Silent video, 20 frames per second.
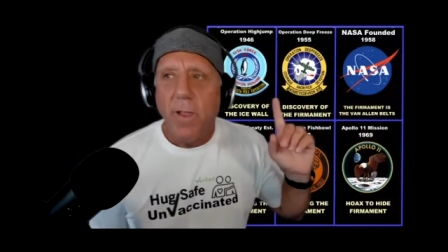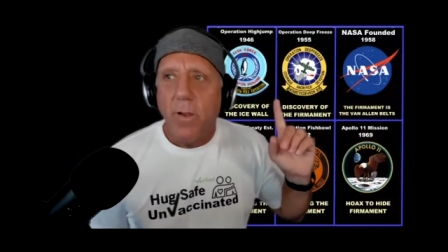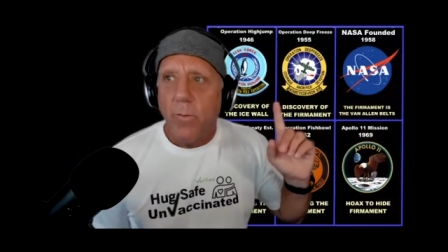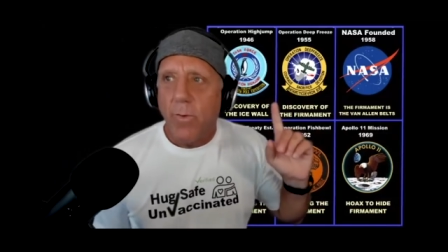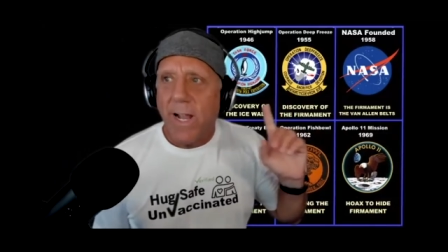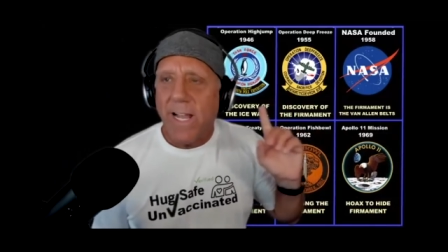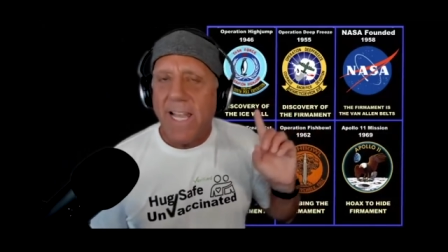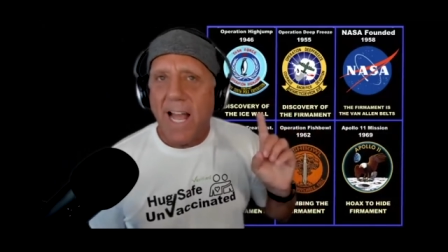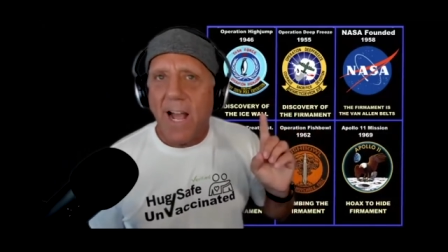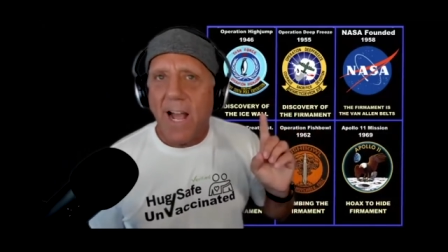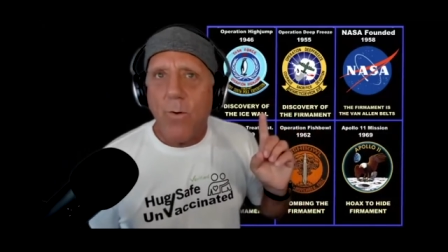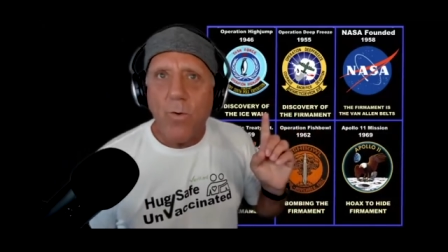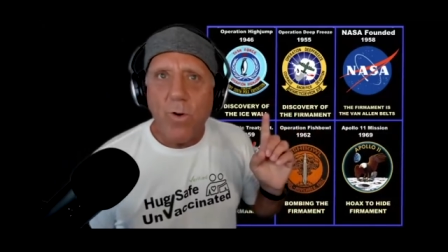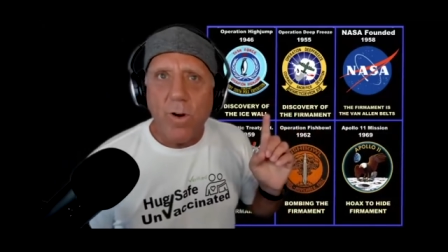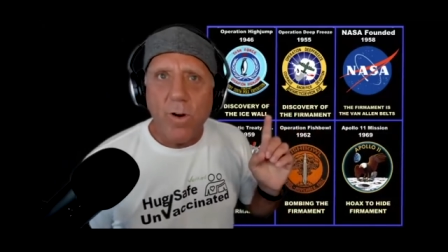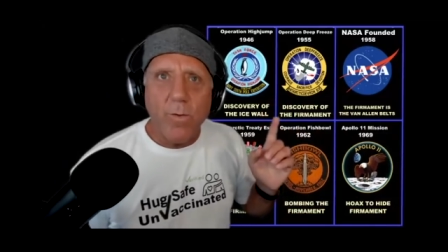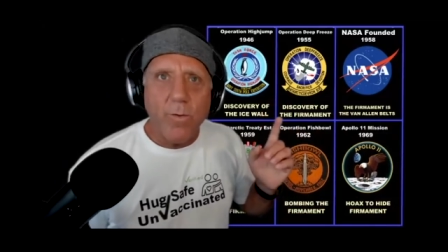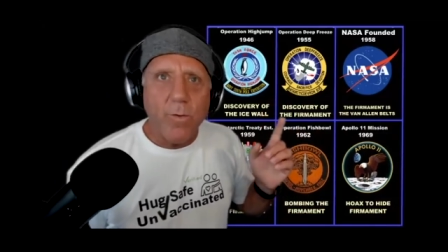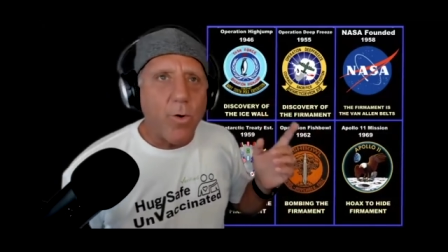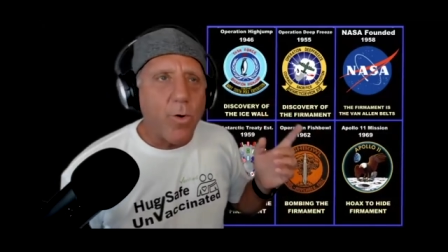right now
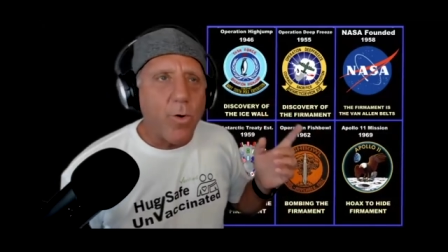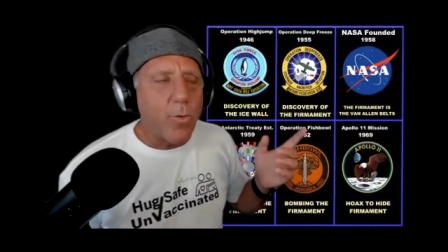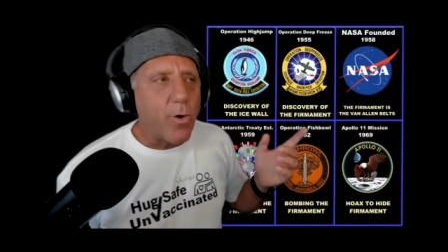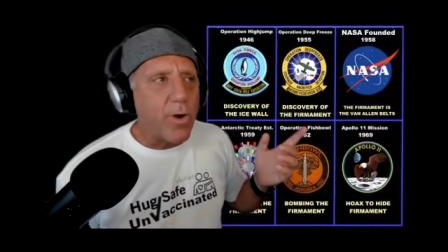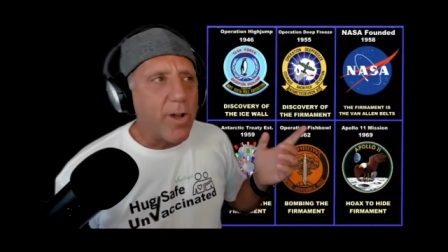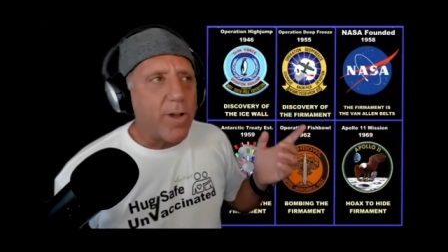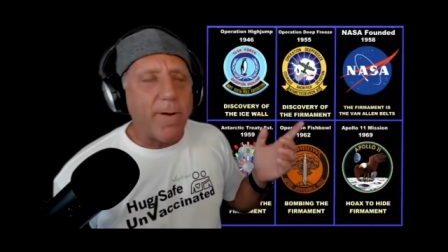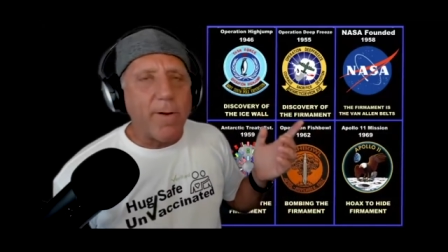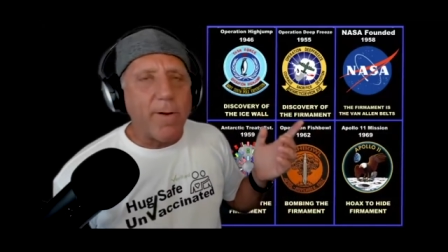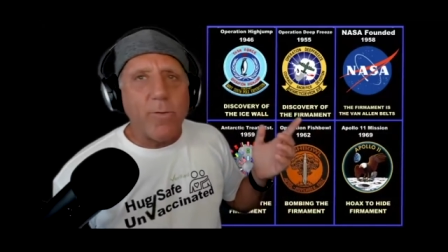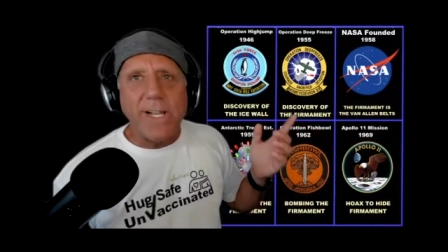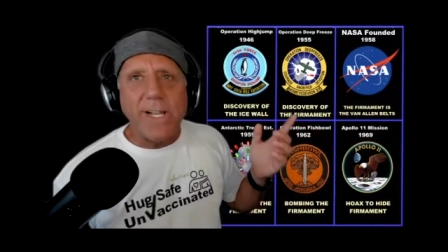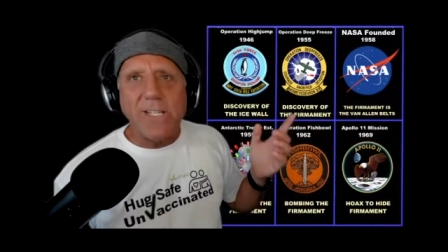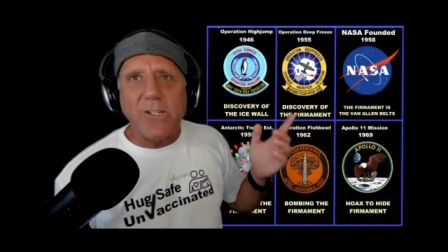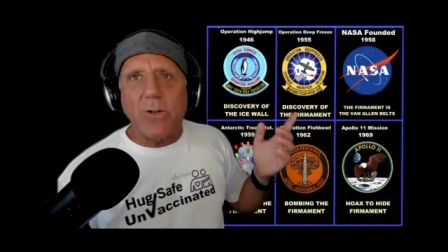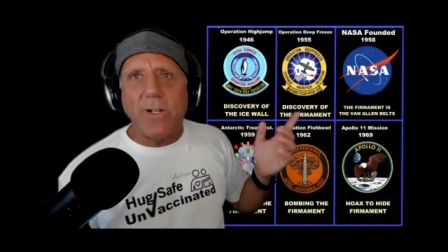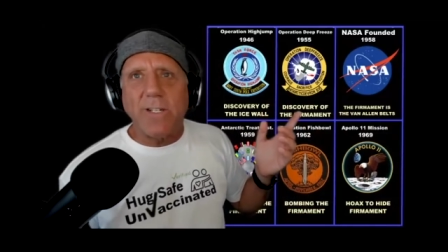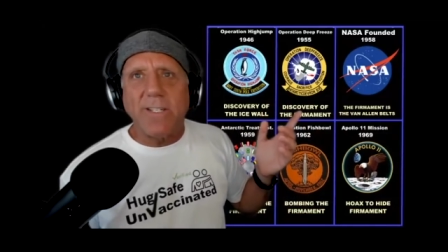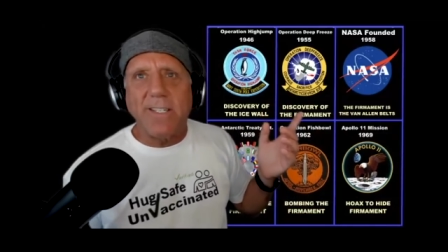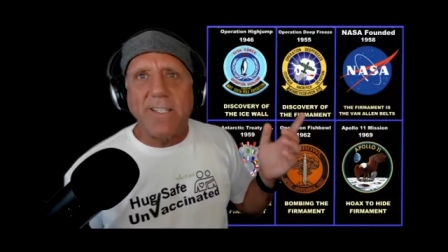we're worried about
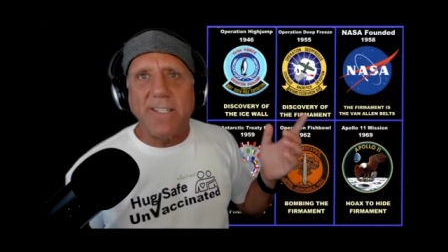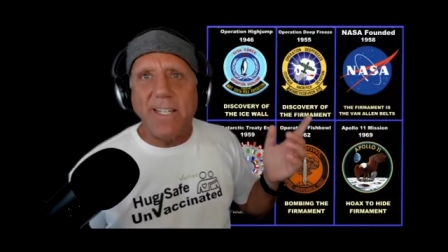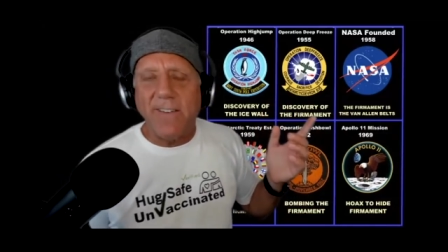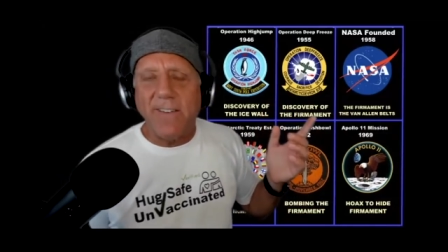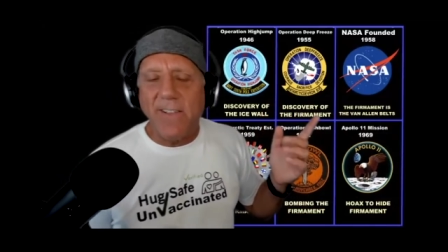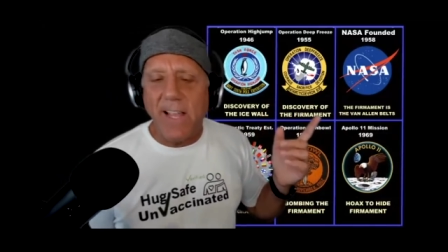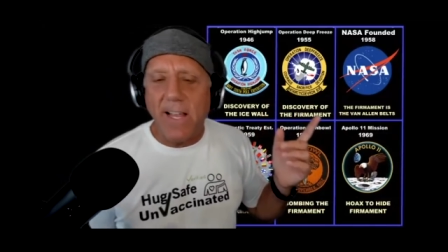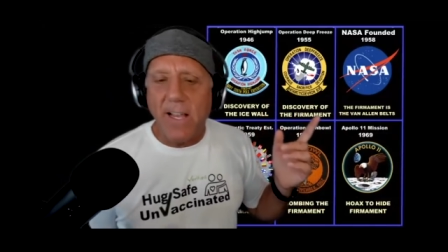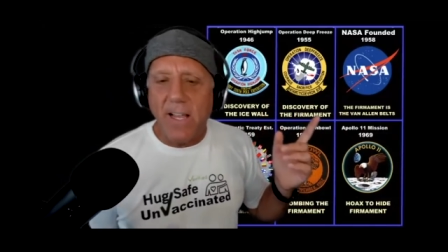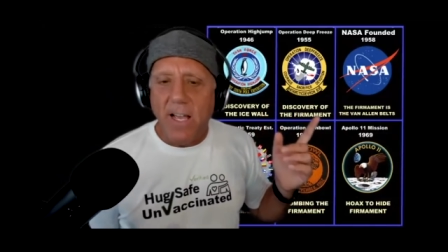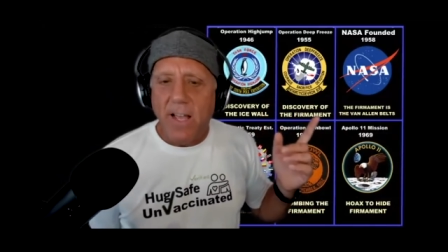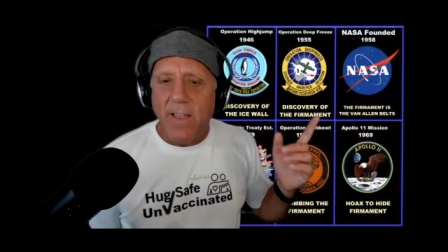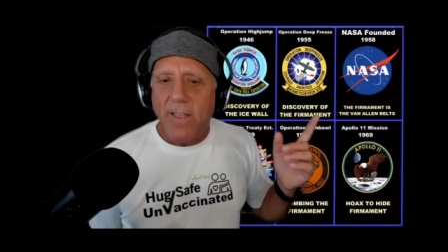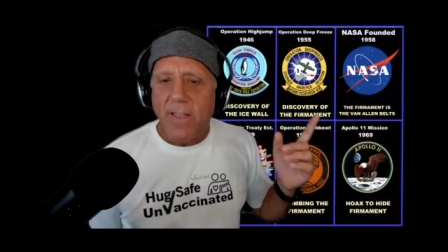resources and everything.